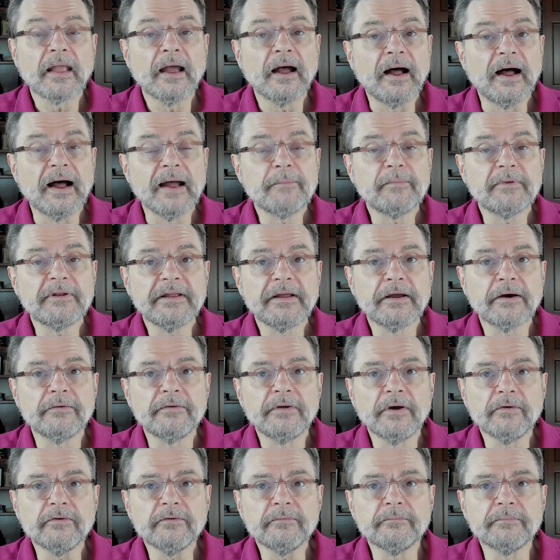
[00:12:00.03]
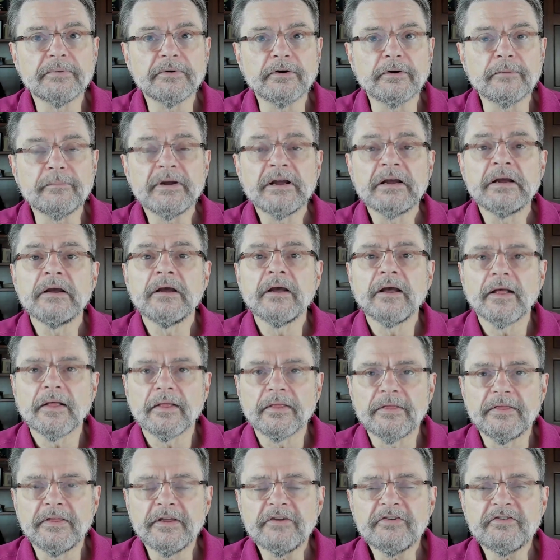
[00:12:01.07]
I'm Leo Notenboom.
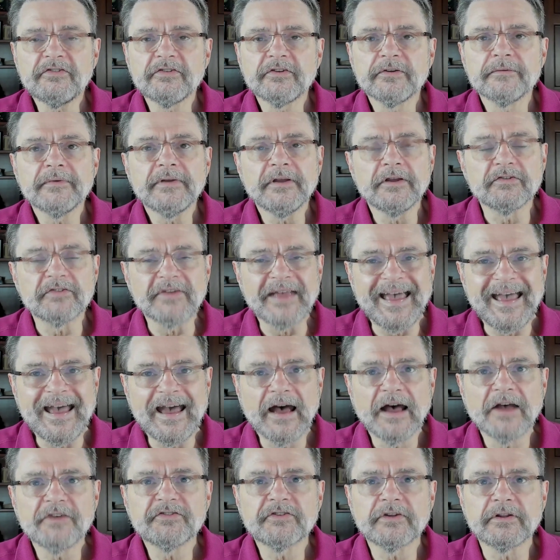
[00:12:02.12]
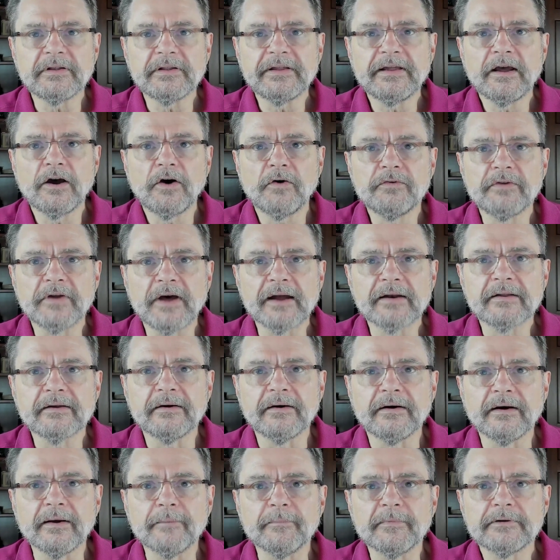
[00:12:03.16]
This is ask leo dot
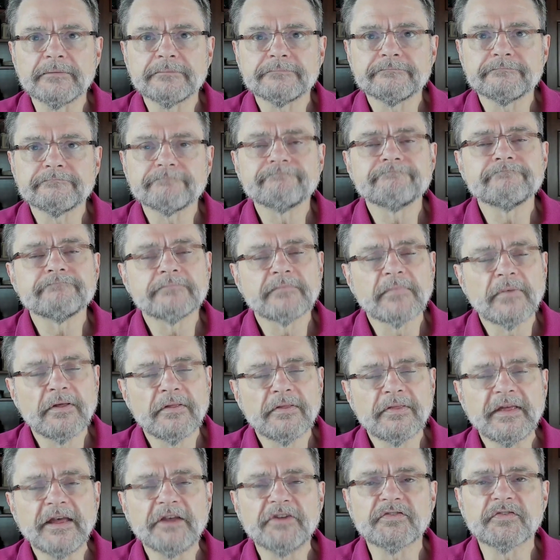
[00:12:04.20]
com. Thanks